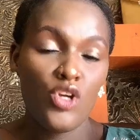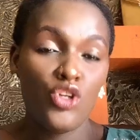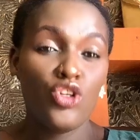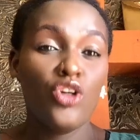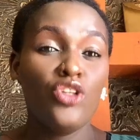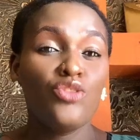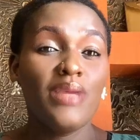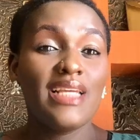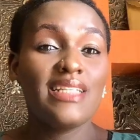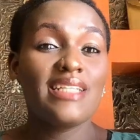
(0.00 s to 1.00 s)
You're going to
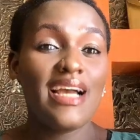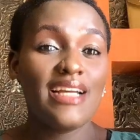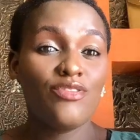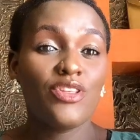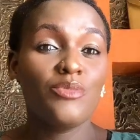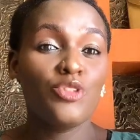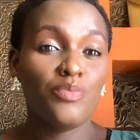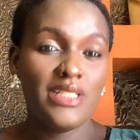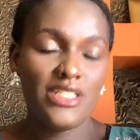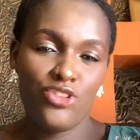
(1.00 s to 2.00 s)
make it hard for them to
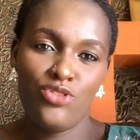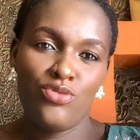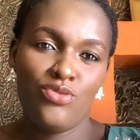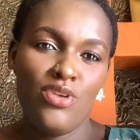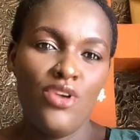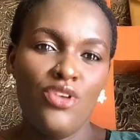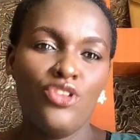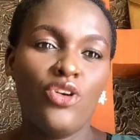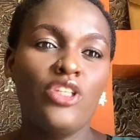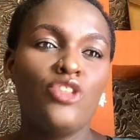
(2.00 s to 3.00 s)
please you.
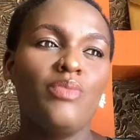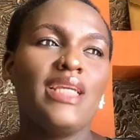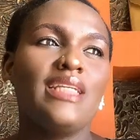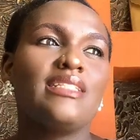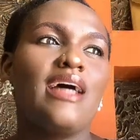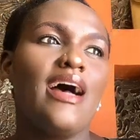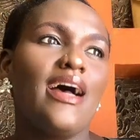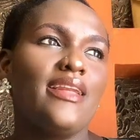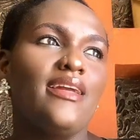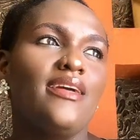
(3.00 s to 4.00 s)
You're going to make it
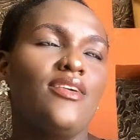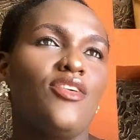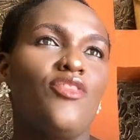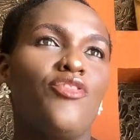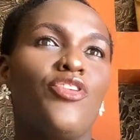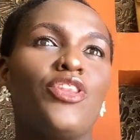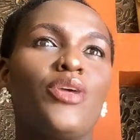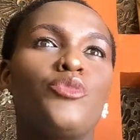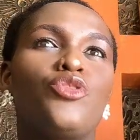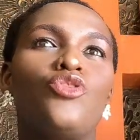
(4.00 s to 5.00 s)
hard for
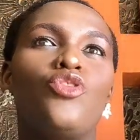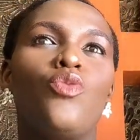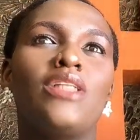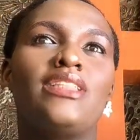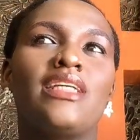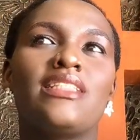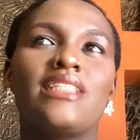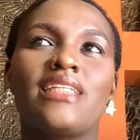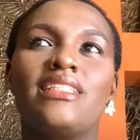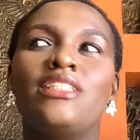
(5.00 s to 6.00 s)
them to know what
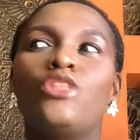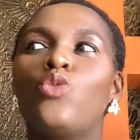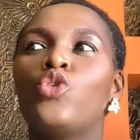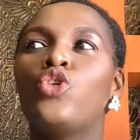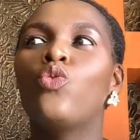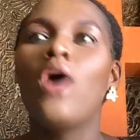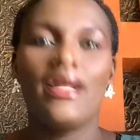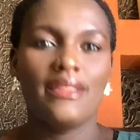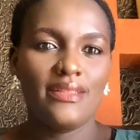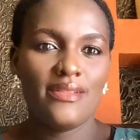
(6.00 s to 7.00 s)
exactly you
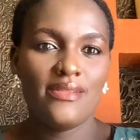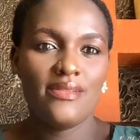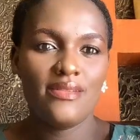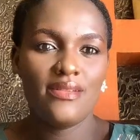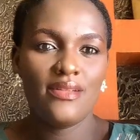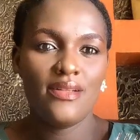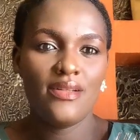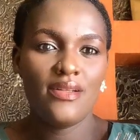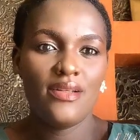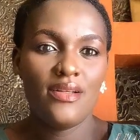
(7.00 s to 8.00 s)
want.
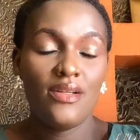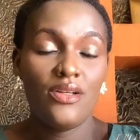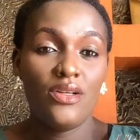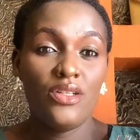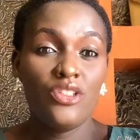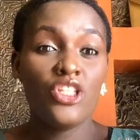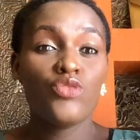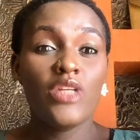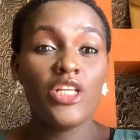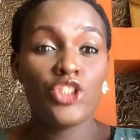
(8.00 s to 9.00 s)
This
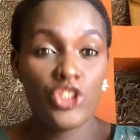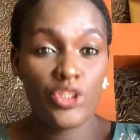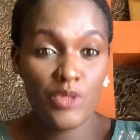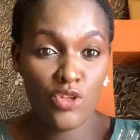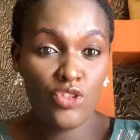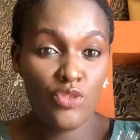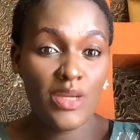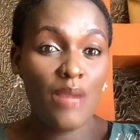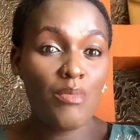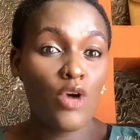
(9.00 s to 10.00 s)
relationship is going to
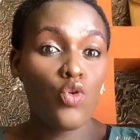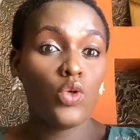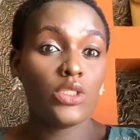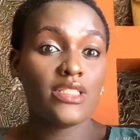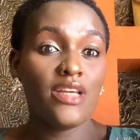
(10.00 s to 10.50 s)
become a court.